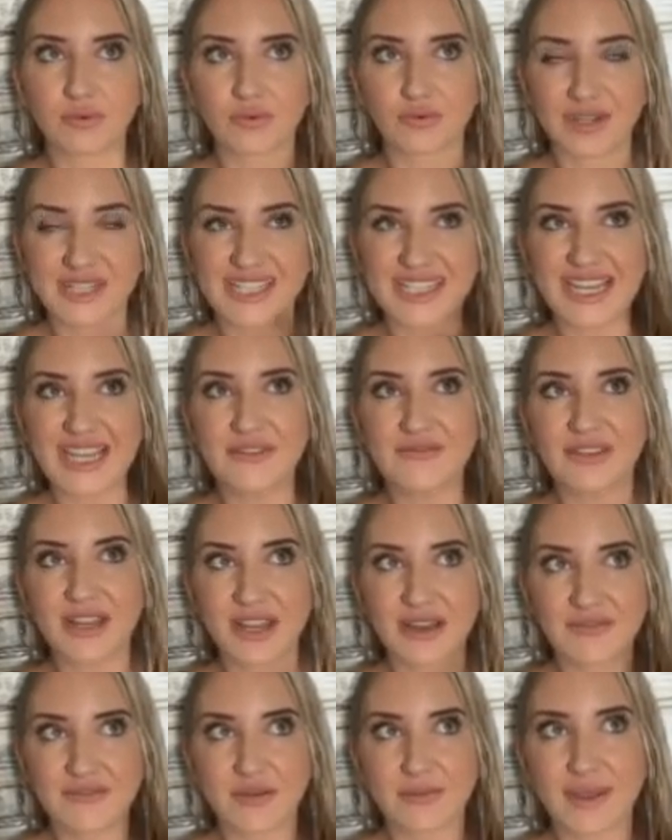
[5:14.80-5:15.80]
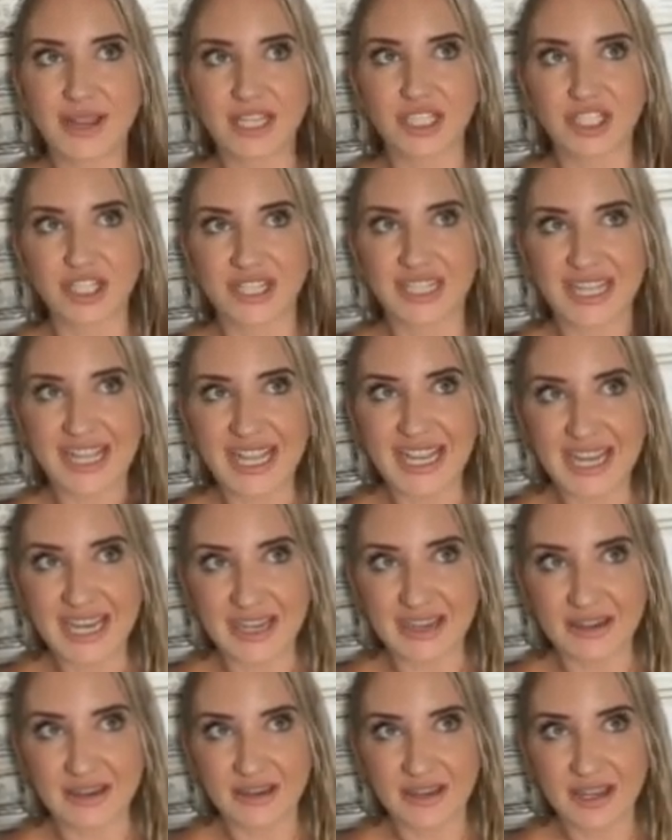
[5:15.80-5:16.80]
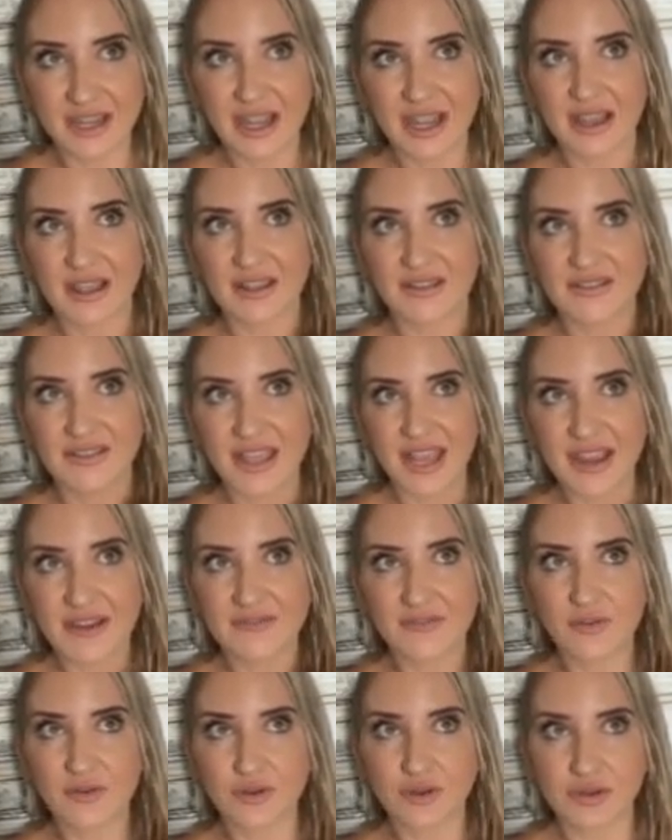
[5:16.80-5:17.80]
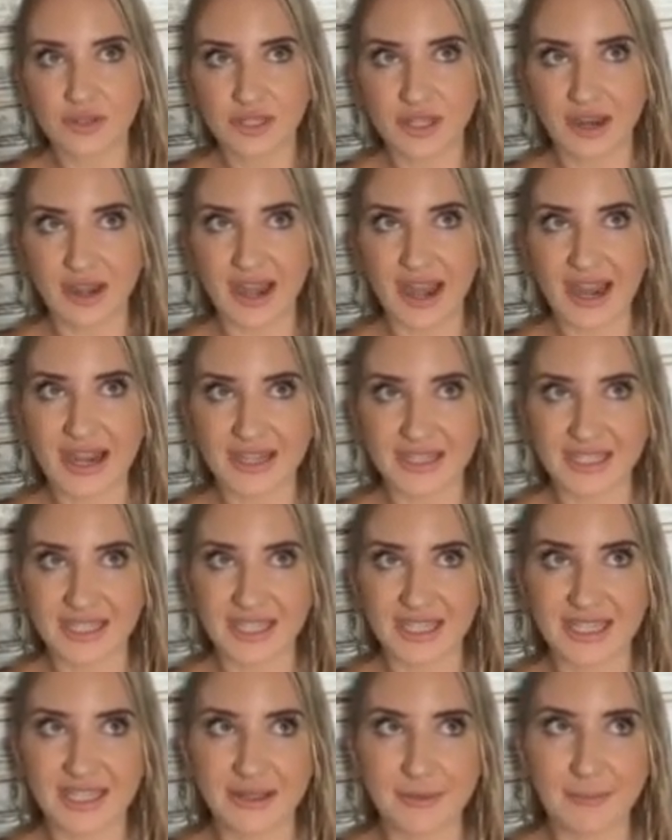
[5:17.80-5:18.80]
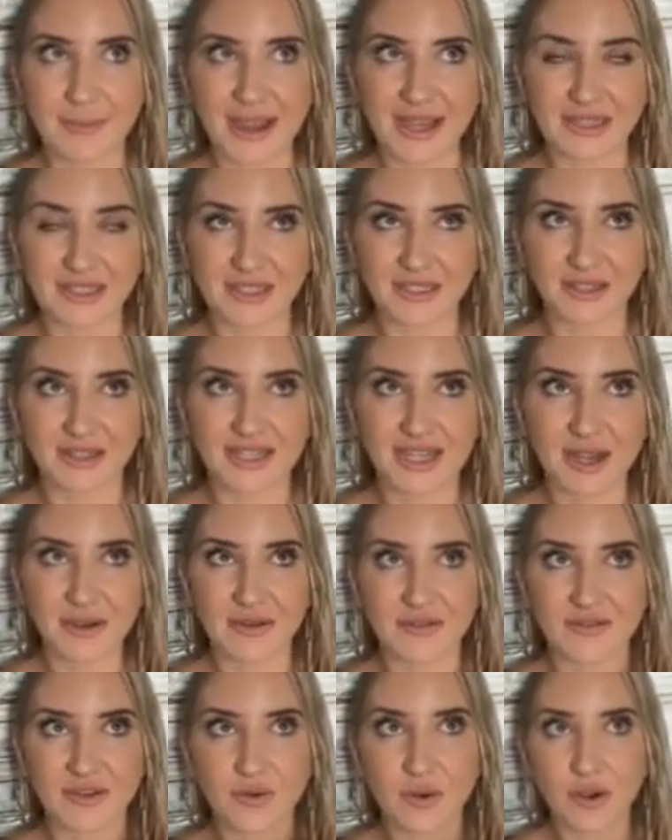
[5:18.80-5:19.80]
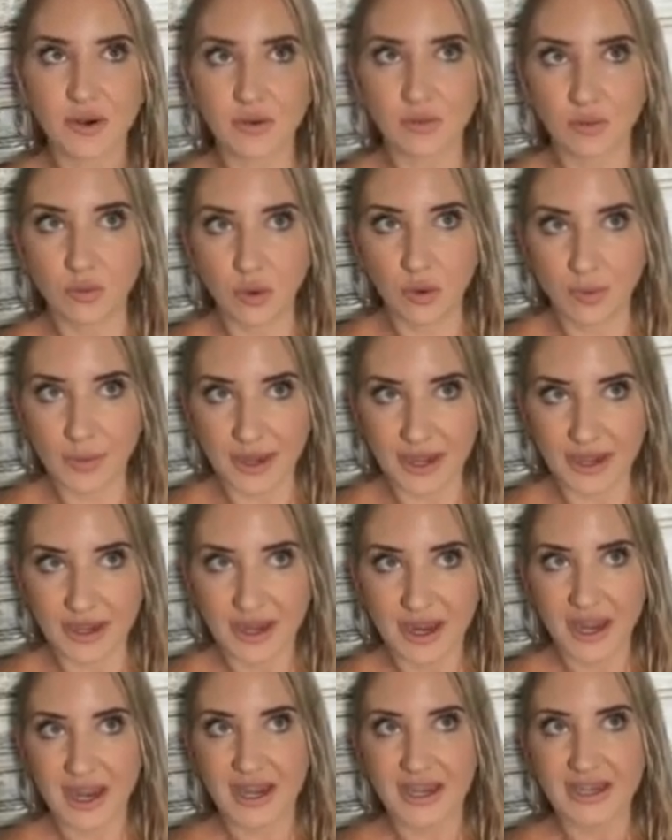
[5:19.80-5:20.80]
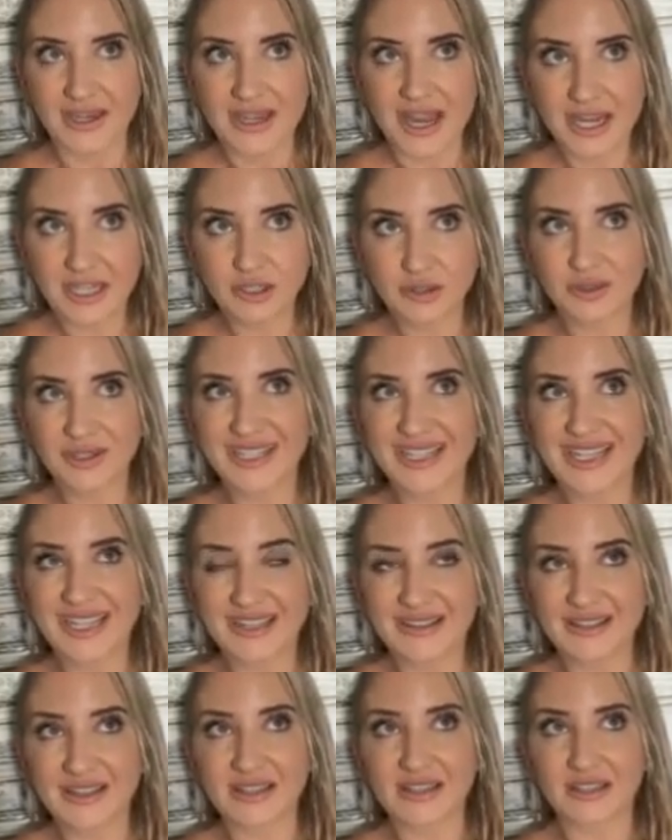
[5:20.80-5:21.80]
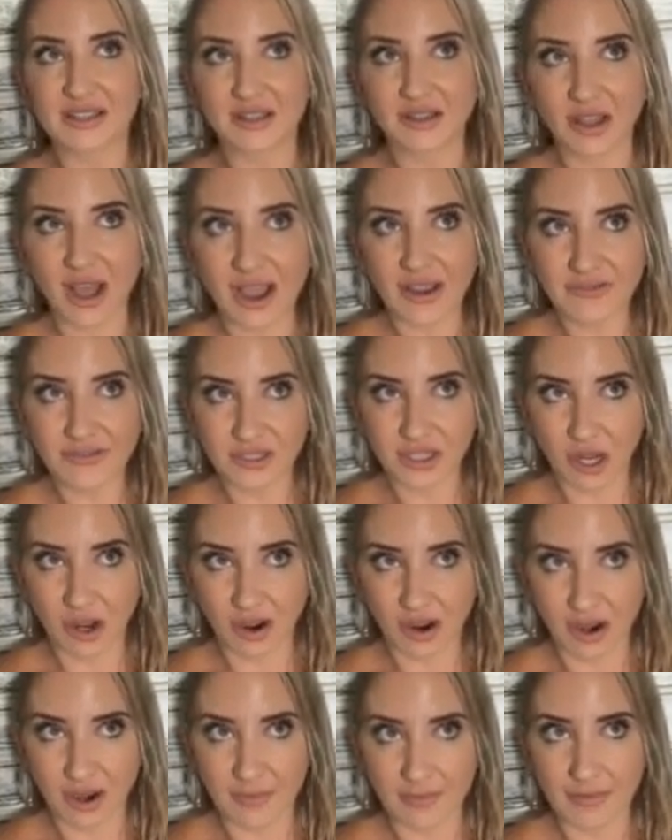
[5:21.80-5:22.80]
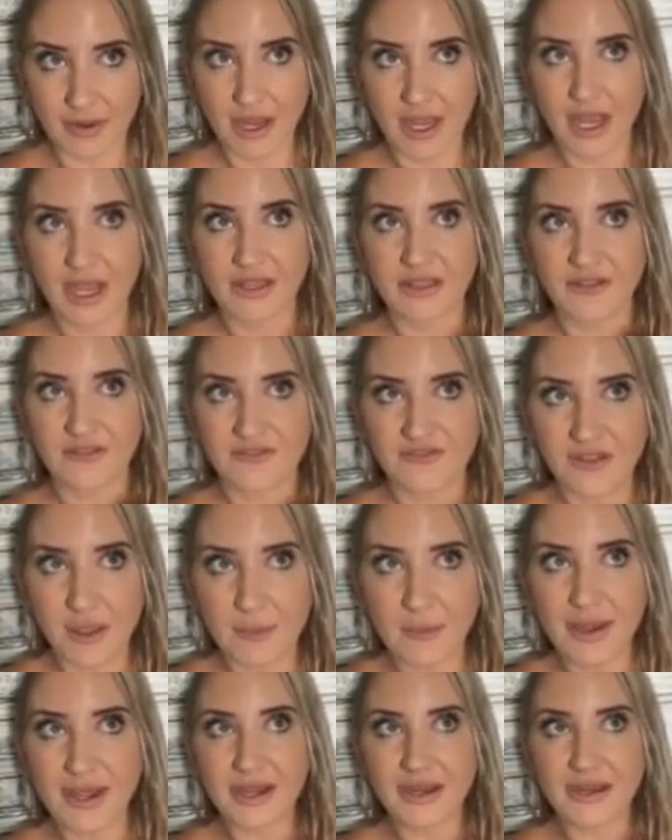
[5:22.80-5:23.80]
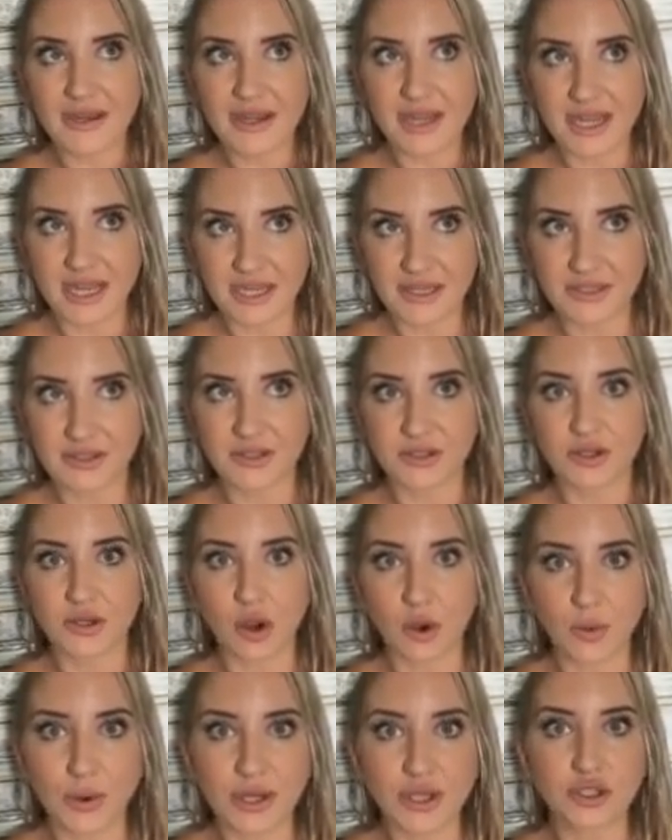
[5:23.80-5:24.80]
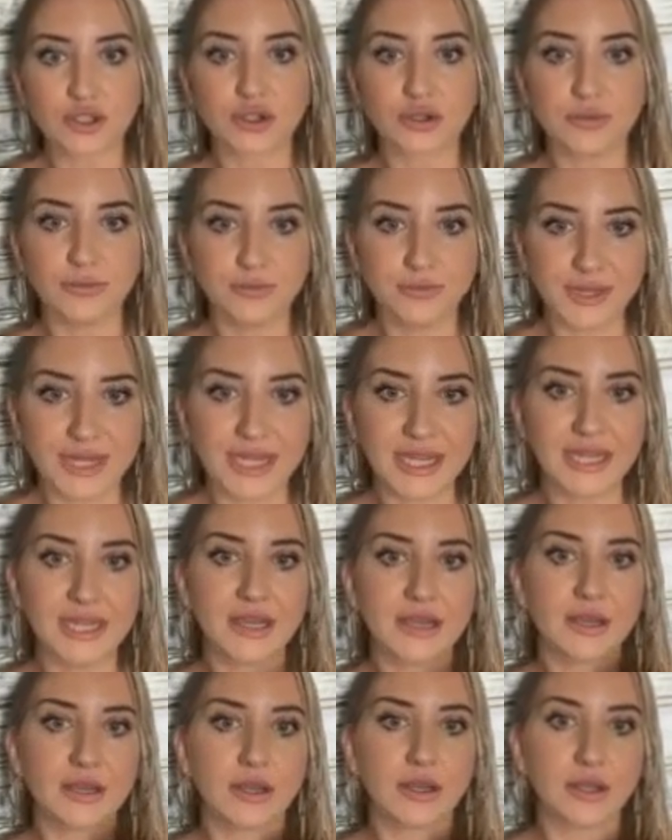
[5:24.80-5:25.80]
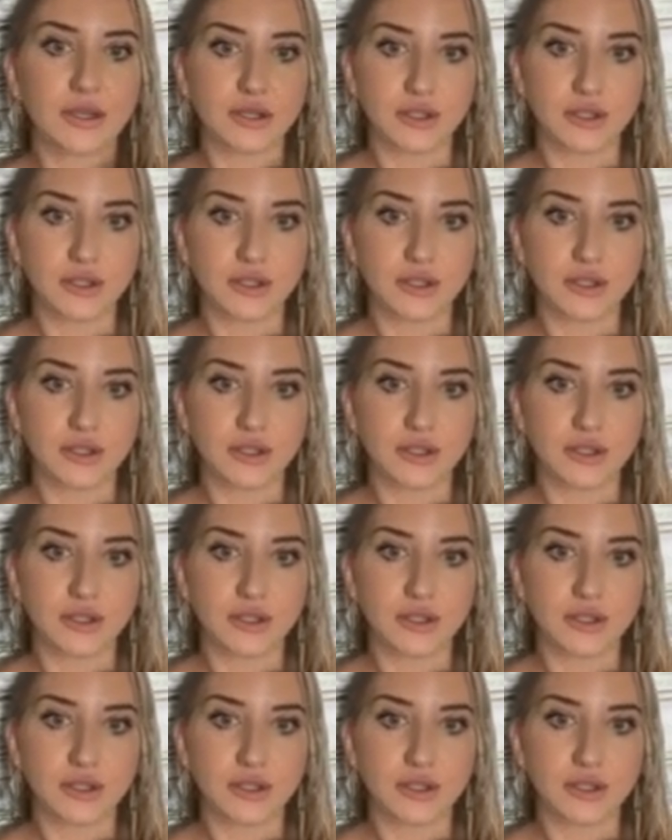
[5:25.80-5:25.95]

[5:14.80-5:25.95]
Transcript: receiving information in. Therefore you start acting in the masculine. Now if you are a woman, naturally in this lifetime, the feminine is going to be